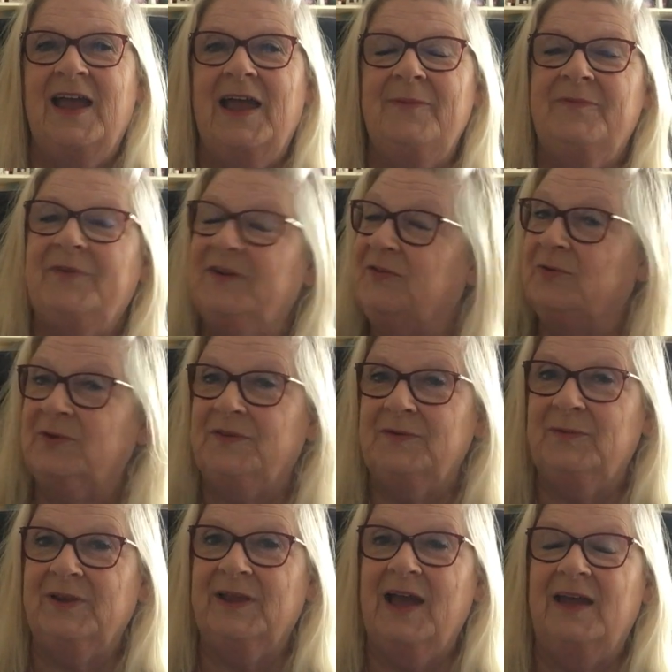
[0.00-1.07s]
Um, first one
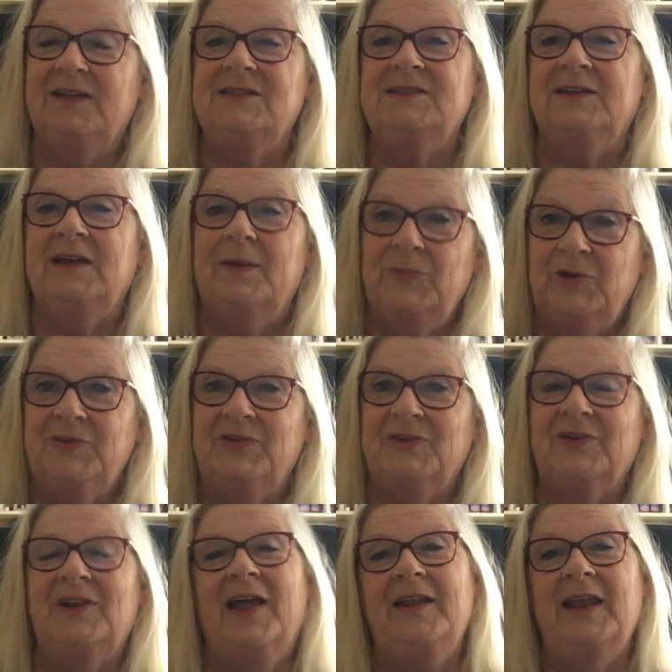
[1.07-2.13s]
in Canada, a
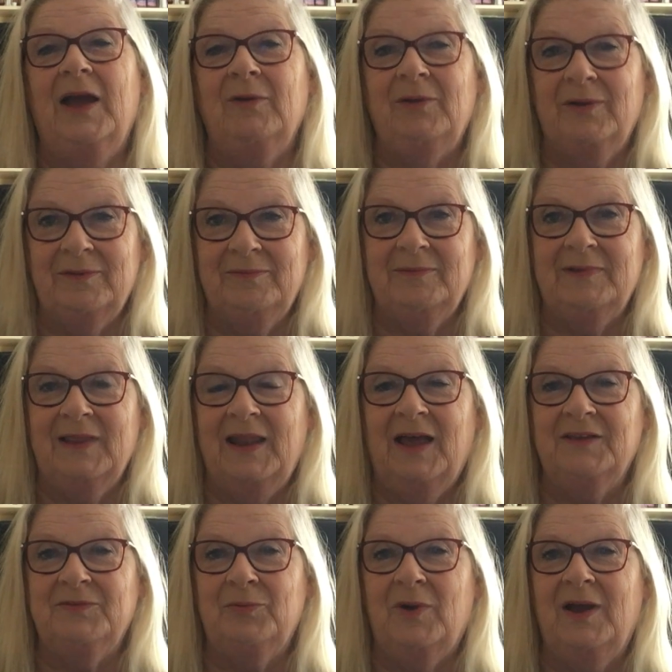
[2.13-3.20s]
musical, and now the
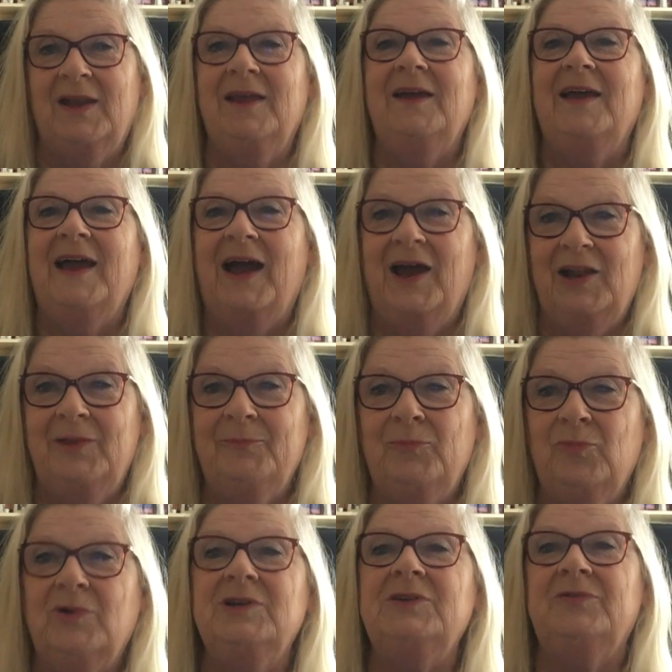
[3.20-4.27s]
last while, a
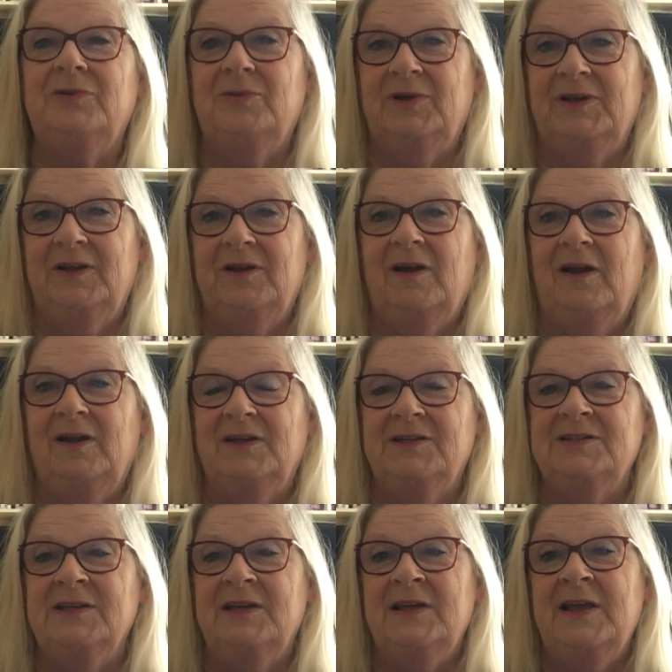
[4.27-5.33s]
wonderful one in
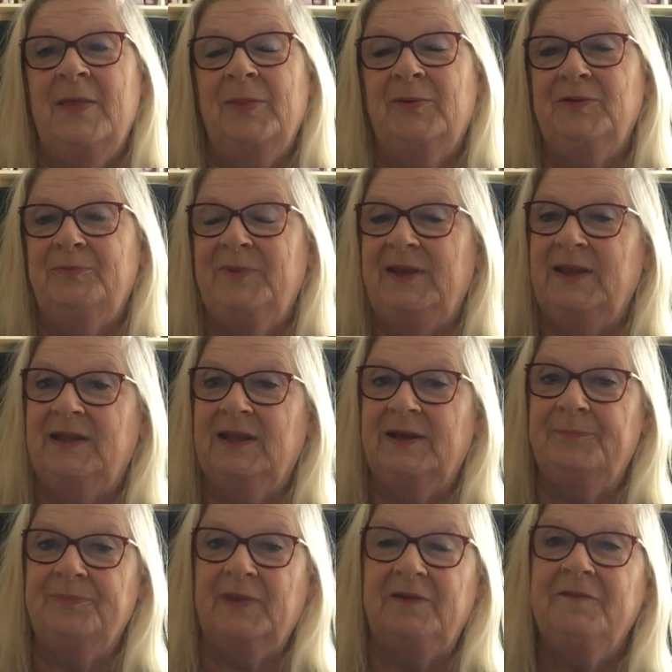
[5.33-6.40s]
Ireland. There was been
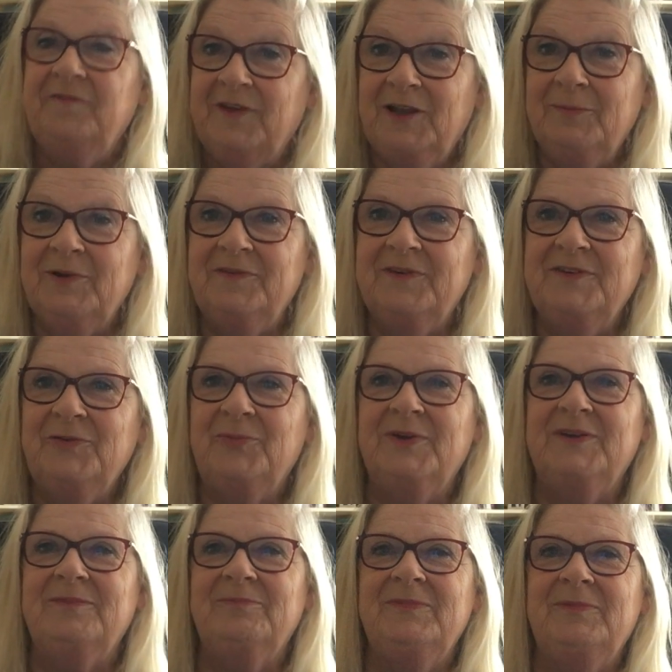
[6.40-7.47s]
um, a film of it
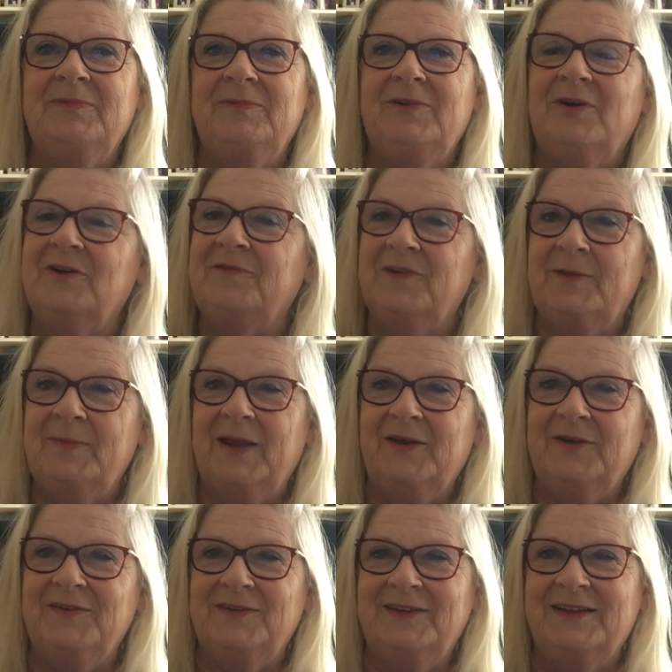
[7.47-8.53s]
with young
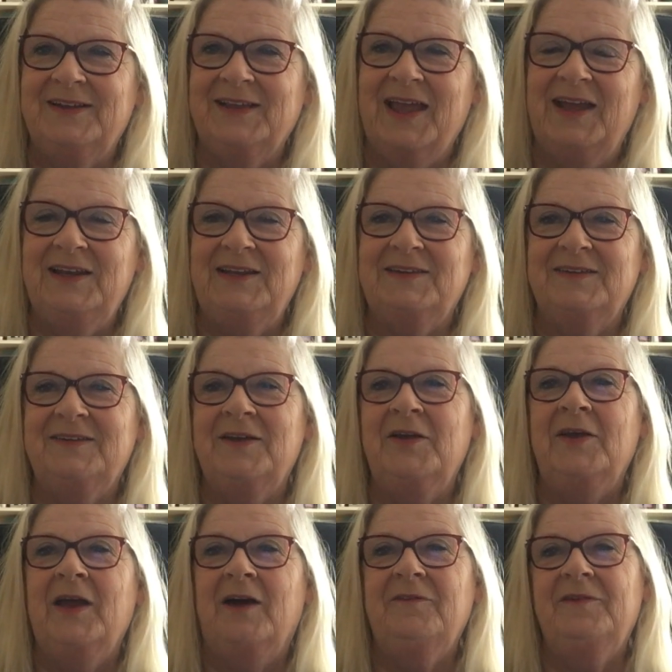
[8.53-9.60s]
filmmakers in Kilkenny did
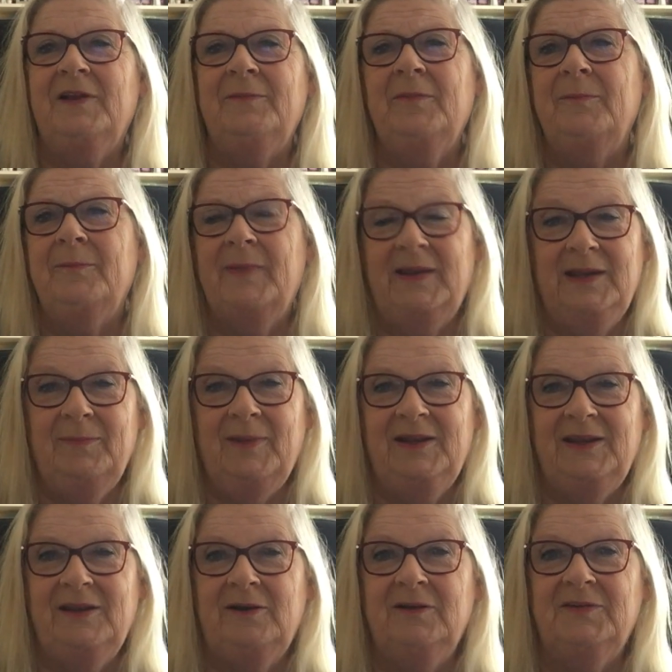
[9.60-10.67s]
a film many,
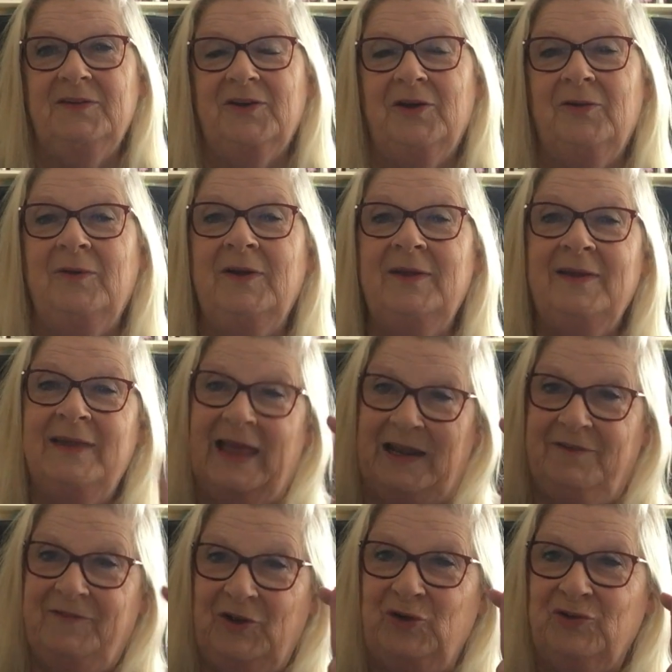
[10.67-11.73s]
many years ago. And
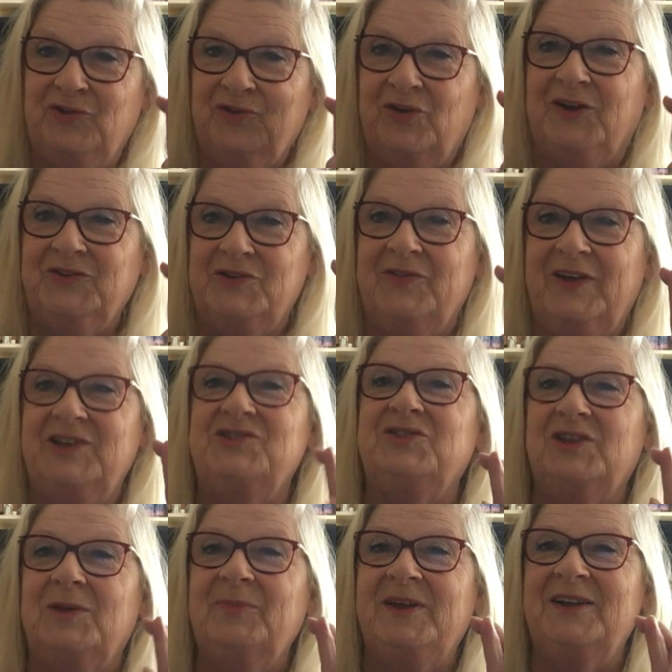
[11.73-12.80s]
fingers crossed
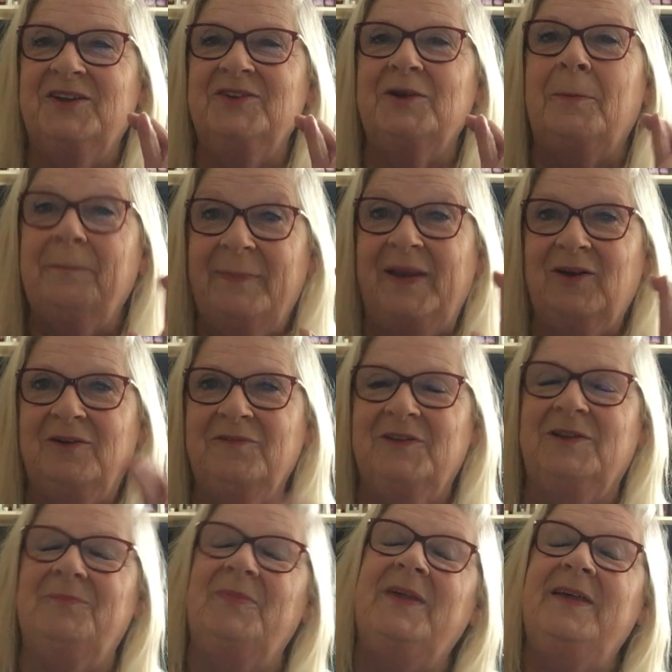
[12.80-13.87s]
eventually there'll be another bigger
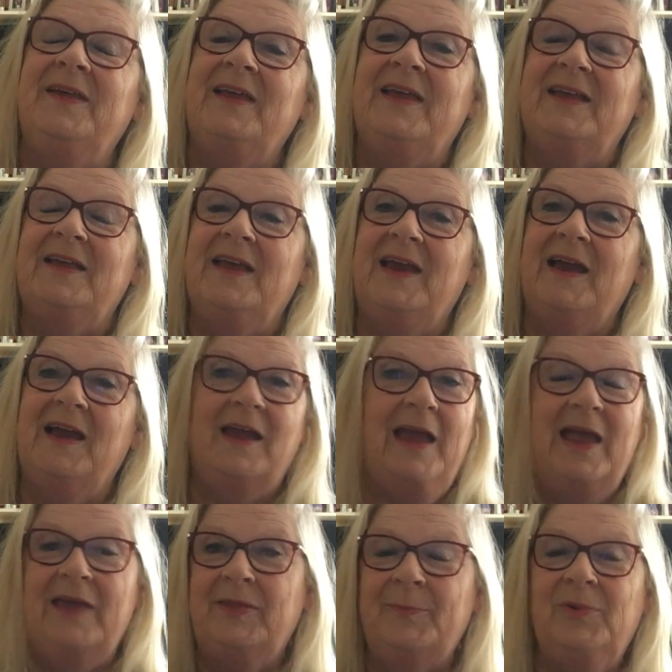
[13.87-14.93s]
film
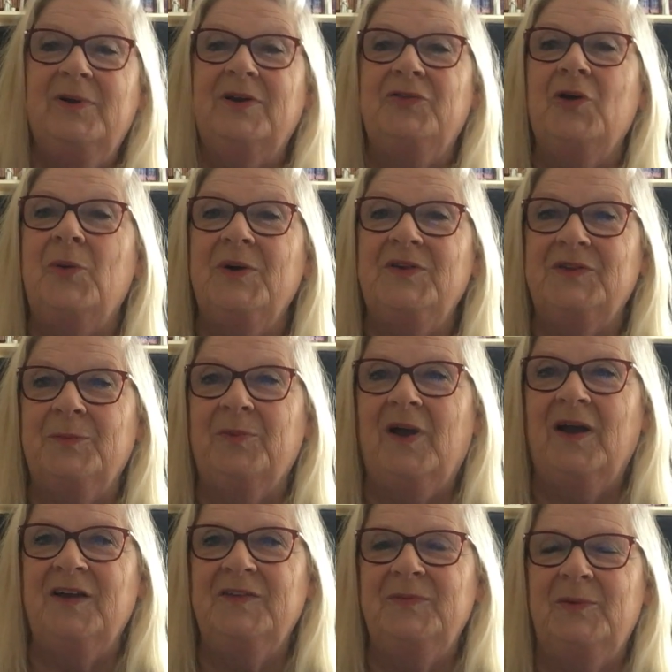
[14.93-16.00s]
the book has always
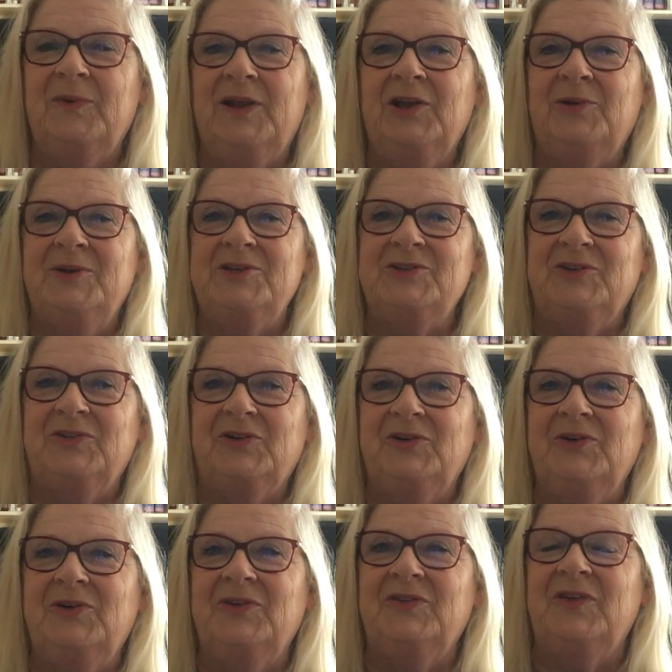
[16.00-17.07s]
surprised me when I go into
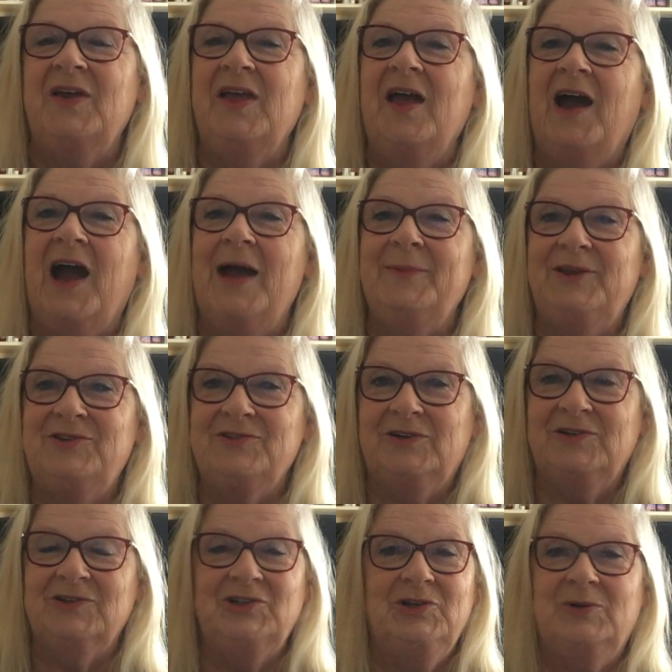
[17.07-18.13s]
schools. I meet
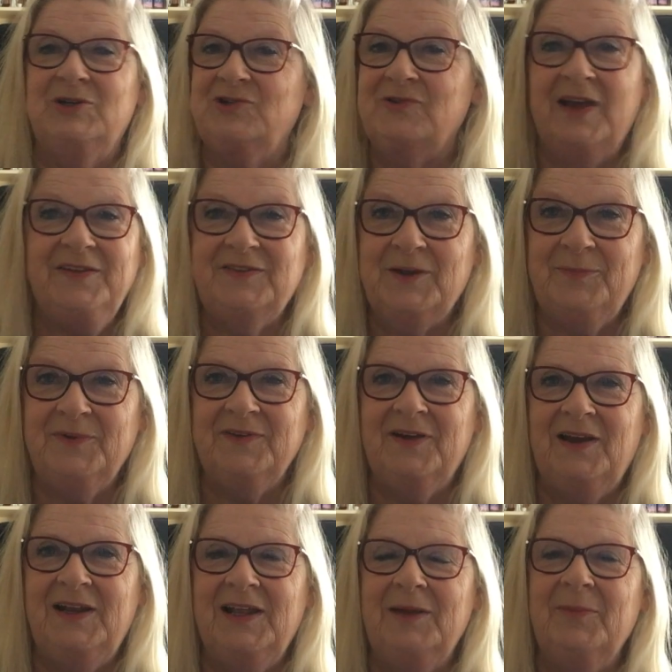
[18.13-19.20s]
children who are dressed up as
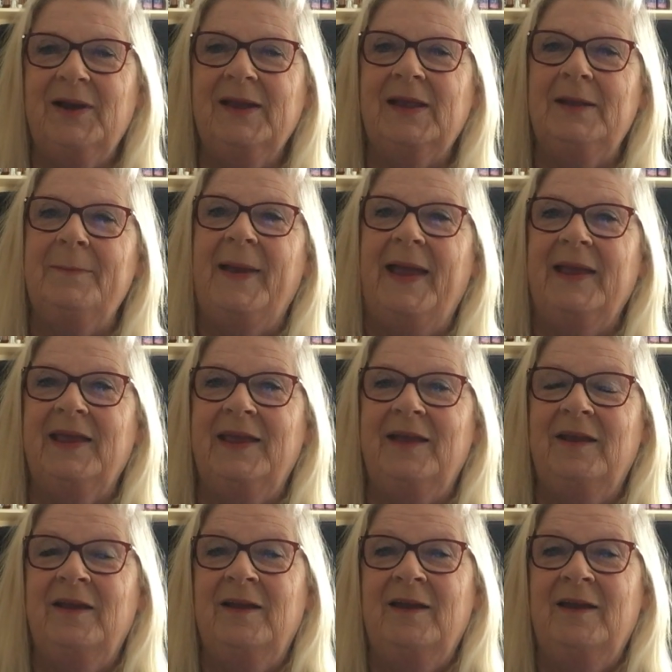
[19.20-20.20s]
Eileen, Michael, and Peggy.